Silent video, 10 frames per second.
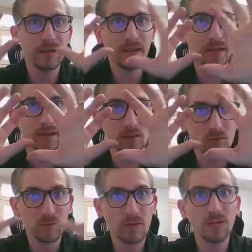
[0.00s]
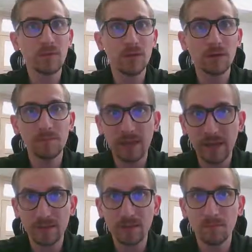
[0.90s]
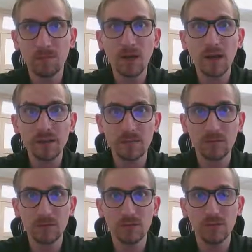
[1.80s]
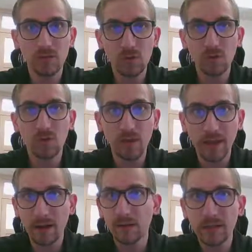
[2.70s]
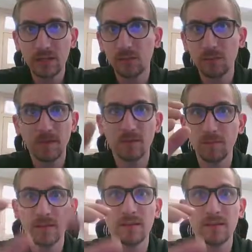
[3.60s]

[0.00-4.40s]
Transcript: in 3D realm, that's impossible. So how can you expect me